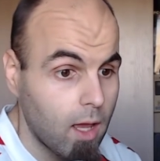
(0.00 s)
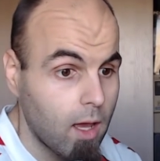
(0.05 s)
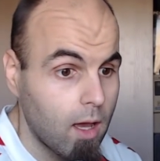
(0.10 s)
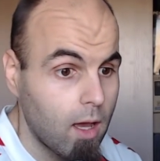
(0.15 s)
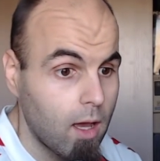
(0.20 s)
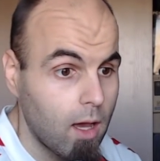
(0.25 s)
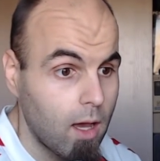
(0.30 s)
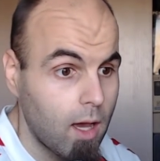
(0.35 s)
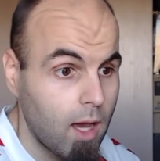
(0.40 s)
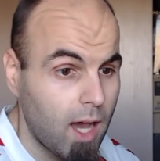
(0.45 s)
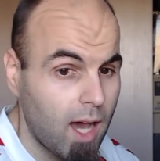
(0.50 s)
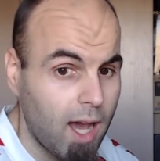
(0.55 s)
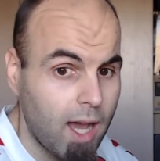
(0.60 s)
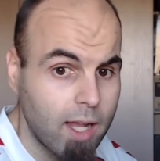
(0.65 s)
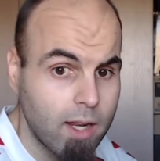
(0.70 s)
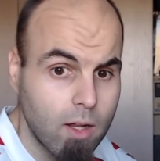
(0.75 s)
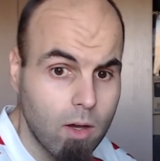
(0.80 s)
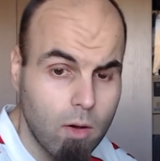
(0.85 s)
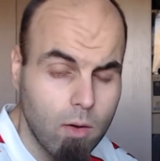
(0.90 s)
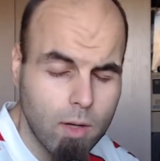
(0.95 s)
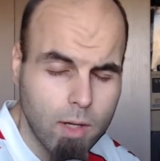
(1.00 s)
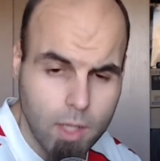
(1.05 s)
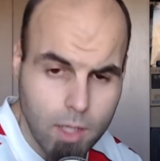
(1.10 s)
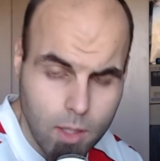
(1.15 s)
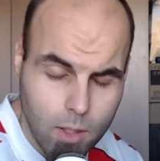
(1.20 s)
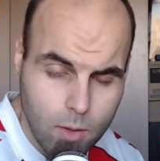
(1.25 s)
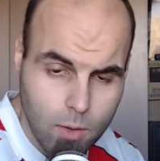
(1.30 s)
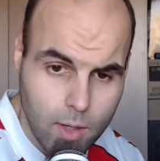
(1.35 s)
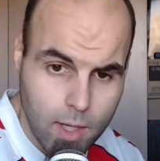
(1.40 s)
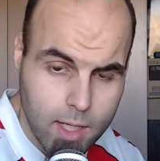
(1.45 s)
I know in the
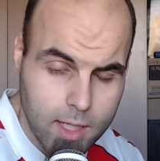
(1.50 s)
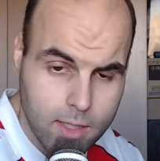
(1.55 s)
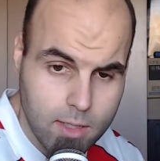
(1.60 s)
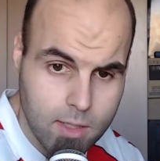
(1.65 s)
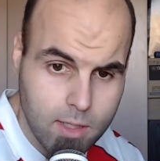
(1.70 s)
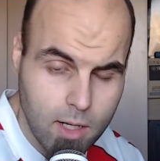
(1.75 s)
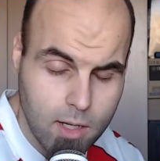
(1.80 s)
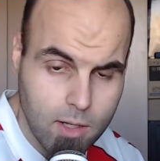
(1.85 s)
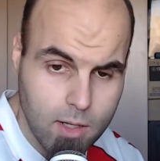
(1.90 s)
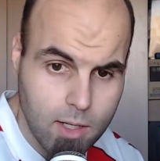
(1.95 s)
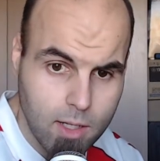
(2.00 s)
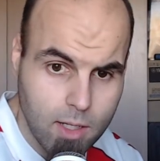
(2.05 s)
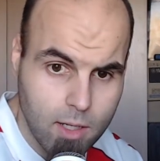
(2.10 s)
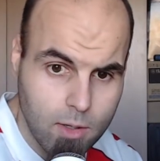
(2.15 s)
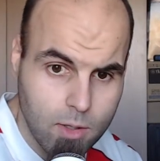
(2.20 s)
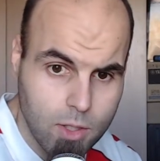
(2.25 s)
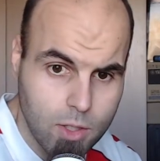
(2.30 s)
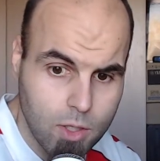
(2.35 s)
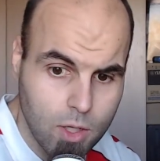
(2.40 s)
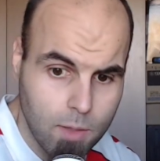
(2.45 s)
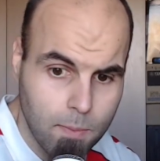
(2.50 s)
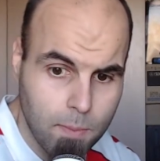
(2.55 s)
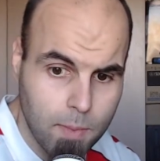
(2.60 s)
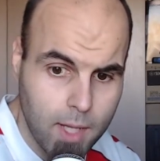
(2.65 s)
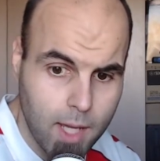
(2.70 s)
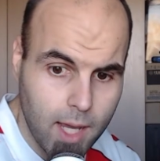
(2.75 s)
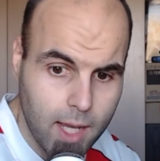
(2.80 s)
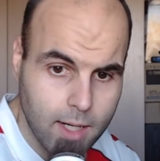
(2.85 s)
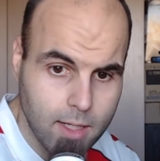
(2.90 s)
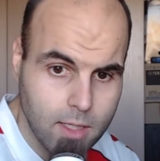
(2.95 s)
US there should
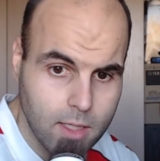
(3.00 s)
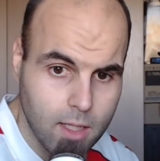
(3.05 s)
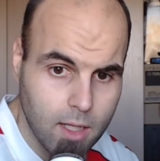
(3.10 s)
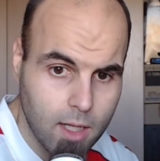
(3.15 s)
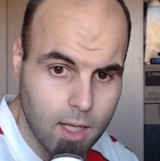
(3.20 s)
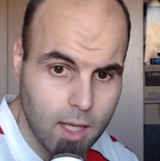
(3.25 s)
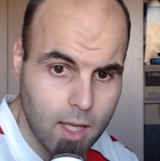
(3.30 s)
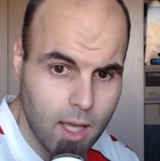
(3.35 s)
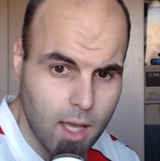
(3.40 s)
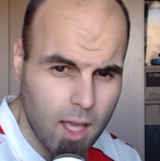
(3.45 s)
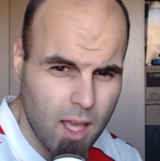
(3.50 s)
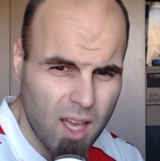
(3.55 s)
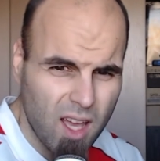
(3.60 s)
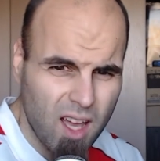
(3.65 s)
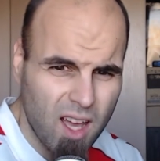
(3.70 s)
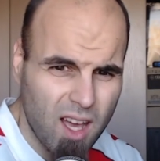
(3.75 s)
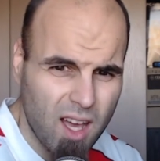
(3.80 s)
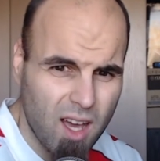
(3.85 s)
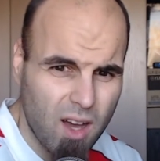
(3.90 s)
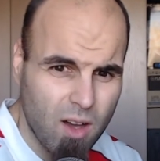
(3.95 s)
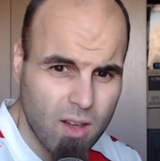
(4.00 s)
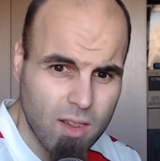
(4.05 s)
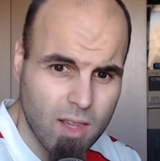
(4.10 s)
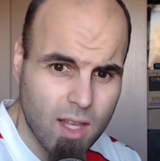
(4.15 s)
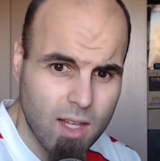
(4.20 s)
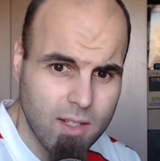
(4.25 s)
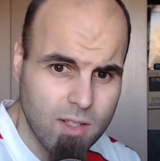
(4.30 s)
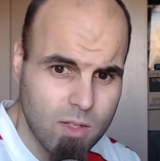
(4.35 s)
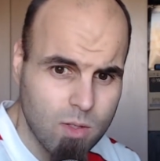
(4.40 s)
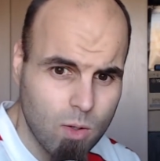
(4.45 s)
be actually an
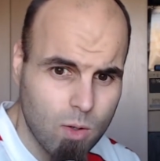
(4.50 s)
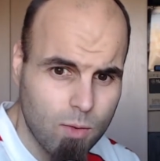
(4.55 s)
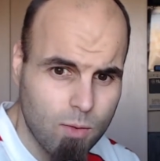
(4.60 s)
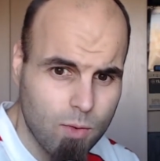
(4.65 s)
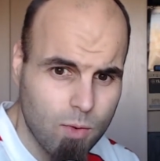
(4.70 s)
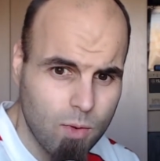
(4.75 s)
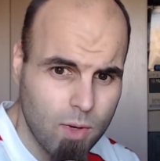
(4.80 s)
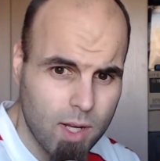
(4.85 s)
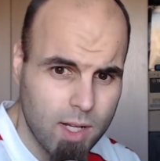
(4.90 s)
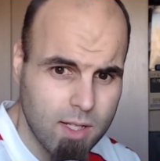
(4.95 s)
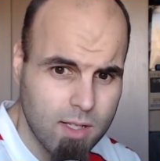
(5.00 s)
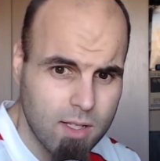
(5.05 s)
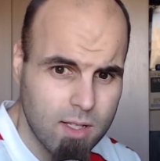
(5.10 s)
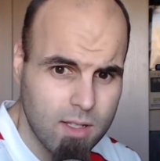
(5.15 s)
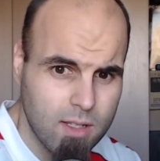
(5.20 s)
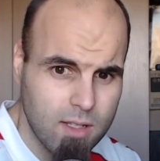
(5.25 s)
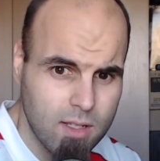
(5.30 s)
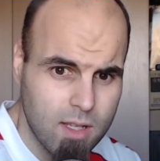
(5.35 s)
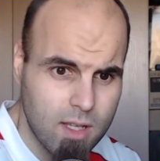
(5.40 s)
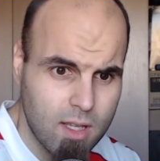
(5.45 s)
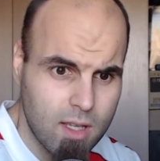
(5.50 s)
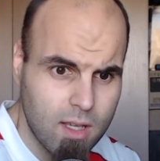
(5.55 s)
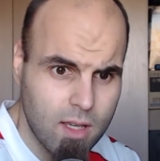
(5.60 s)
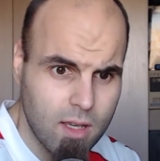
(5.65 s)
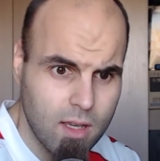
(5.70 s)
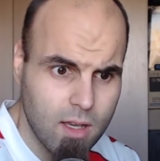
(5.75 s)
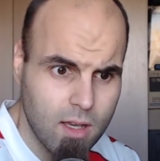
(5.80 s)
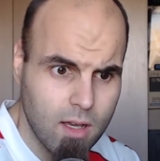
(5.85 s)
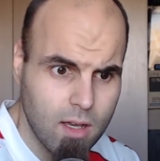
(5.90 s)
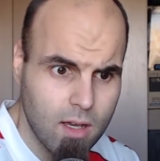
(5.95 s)
online store through
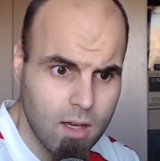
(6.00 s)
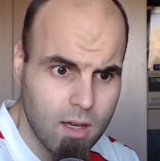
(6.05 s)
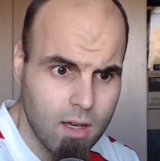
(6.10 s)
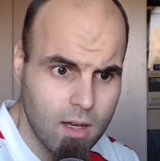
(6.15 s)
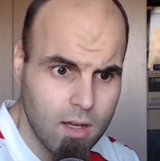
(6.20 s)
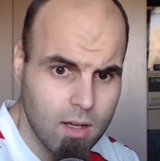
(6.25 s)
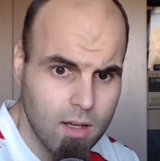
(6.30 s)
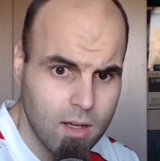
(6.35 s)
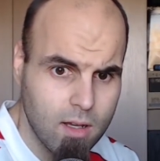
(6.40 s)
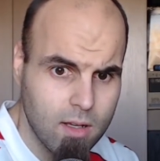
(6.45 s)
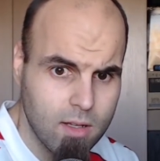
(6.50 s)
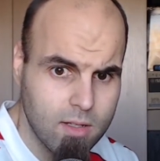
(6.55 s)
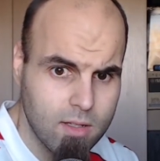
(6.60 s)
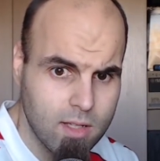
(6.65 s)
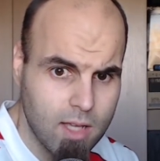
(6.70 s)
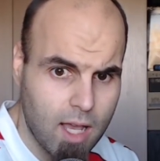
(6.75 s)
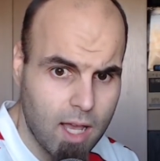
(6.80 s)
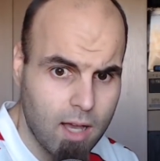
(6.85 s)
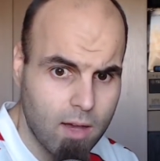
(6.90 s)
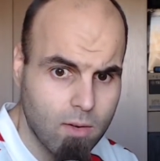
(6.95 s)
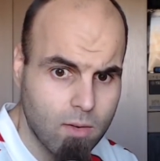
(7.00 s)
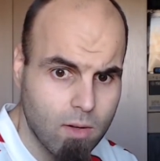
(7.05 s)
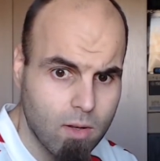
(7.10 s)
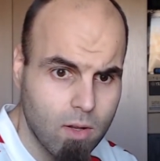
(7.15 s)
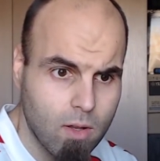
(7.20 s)
XTZ Sound,